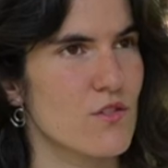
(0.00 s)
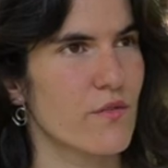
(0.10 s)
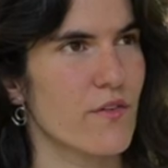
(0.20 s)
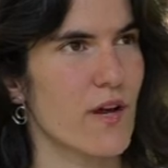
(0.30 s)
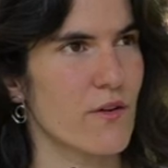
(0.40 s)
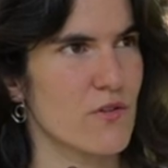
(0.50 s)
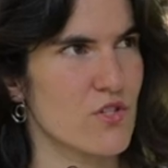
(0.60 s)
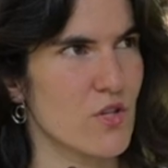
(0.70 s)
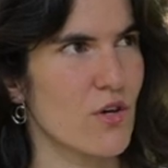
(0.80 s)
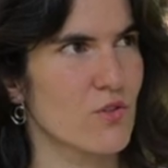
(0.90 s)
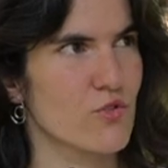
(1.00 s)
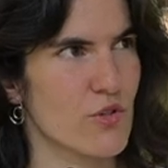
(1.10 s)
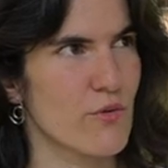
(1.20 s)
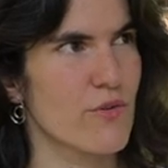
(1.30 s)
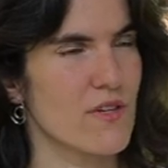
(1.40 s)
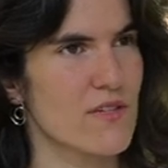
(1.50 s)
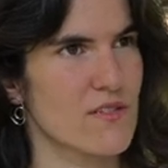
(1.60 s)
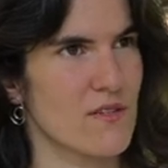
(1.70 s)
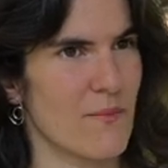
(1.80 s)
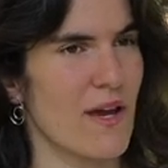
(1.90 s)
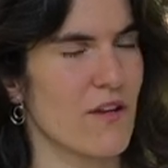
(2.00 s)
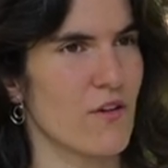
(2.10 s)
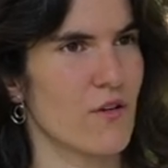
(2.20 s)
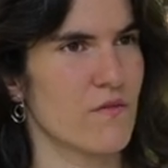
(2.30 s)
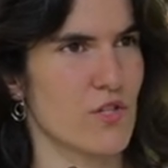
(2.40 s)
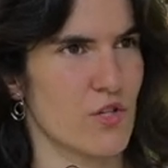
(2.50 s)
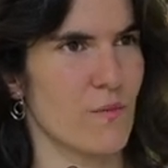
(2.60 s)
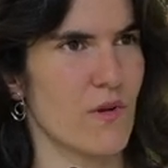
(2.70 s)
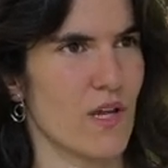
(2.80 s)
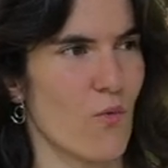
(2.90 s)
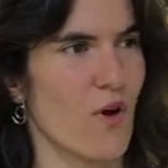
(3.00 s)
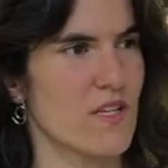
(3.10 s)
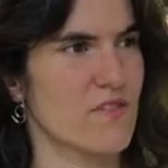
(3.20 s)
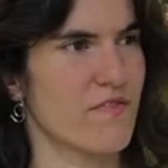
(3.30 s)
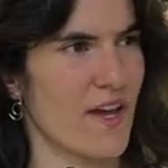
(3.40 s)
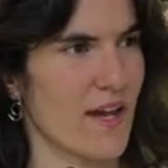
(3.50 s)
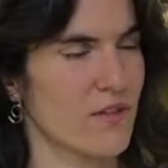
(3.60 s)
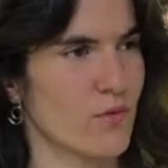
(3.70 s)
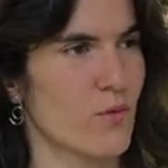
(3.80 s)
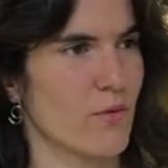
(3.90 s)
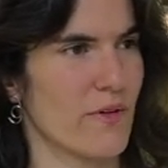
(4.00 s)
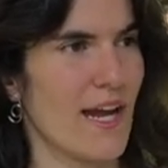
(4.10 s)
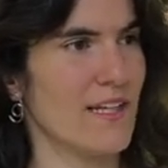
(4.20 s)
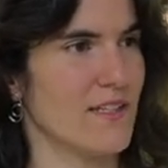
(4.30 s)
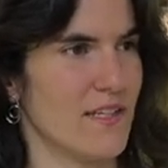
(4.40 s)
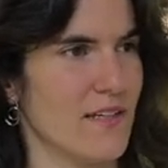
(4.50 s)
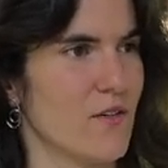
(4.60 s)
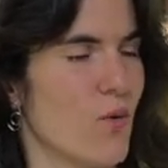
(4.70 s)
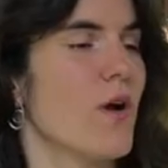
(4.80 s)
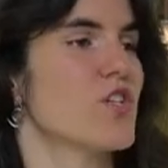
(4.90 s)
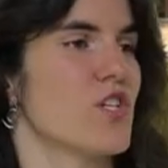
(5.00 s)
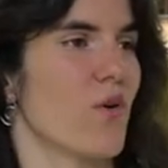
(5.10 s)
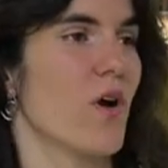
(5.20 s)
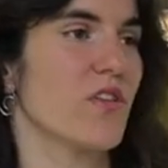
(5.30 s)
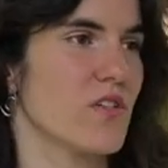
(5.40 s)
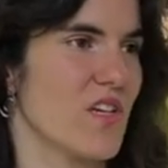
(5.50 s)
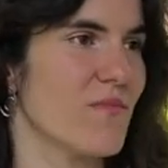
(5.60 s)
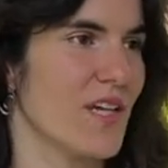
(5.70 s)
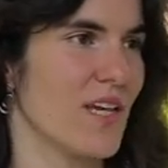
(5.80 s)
for Aristotle, truth isn't a matter of determining what is fact or reality, questioning whether something